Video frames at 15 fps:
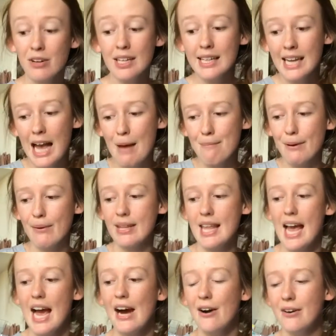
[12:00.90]
really happy with
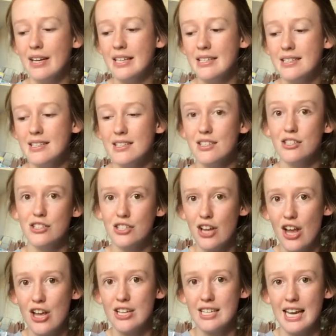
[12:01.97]
how it's
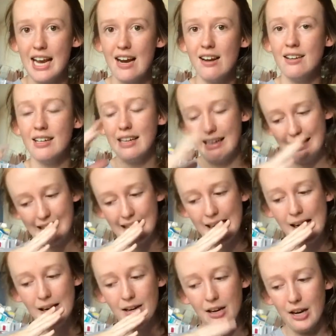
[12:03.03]
turned out,
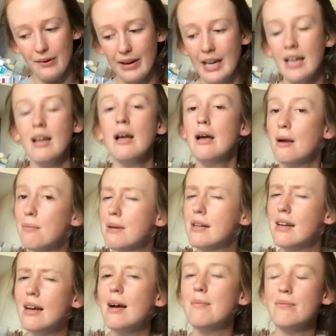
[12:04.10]
aka going, but
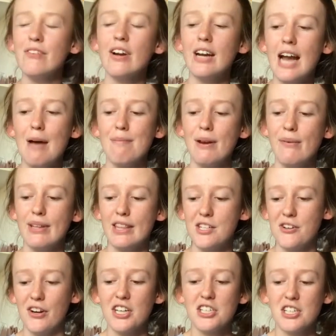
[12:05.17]
I'm very happy with the
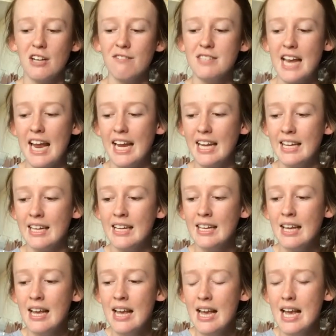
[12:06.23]
direction I've taken.
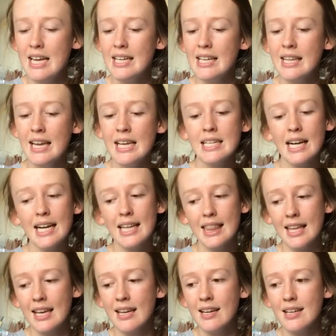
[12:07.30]
And in the end, I
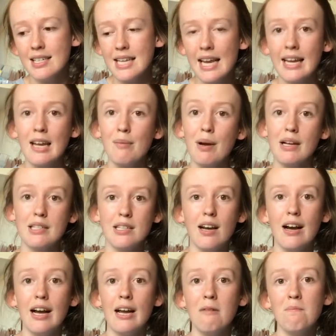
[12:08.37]
think taking my
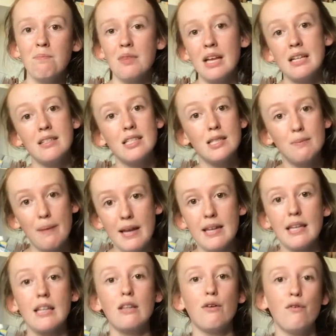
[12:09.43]
time and
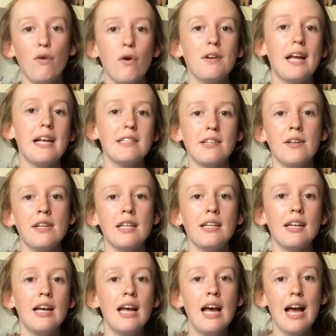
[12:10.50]
spending the 4 days on it
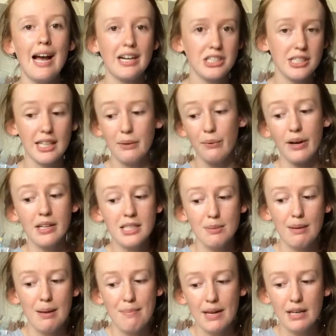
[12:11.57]
actually worked to
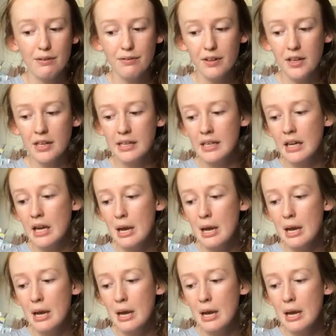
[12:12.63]
my benefit,